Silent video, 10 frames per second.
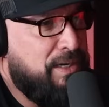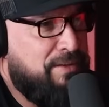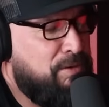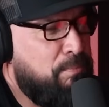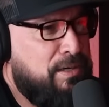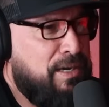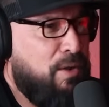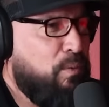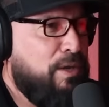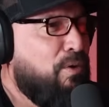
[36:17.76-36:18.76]
that's something
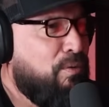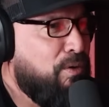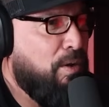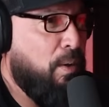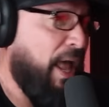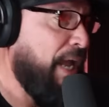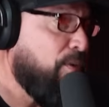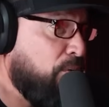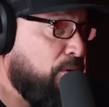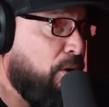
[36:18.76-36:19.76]
that we don't know. I
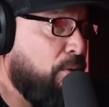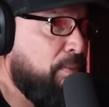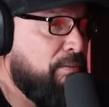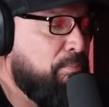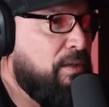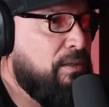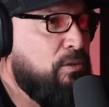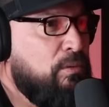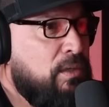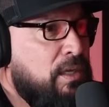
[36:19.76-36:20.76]
don't know. I mean,
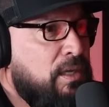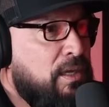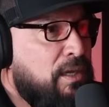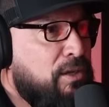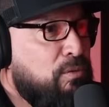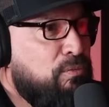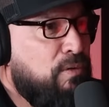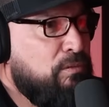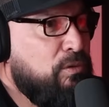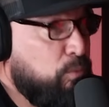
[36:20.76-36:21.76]
you
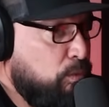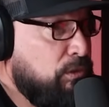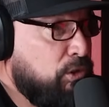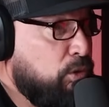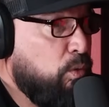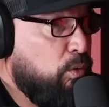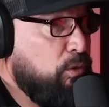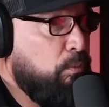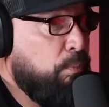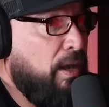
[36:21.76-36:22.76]
were in school.
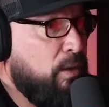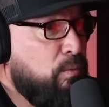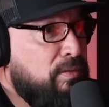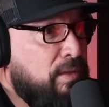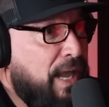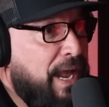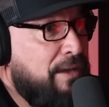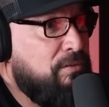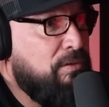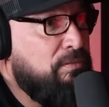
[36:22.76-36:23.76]
You were probably one of the
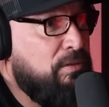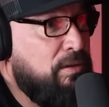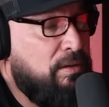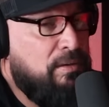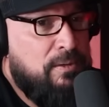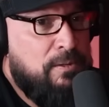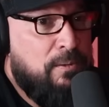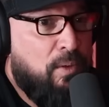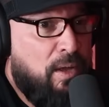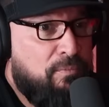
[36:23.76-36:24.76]
last of
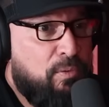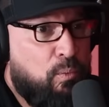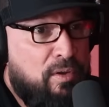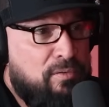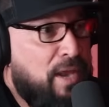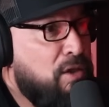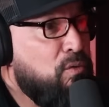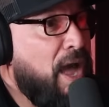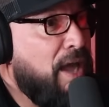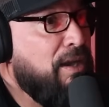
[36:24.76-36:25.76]
the ones that
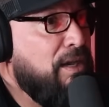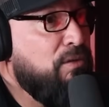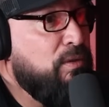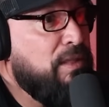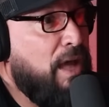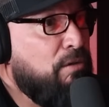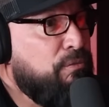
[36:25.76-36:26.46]
knew how to live without a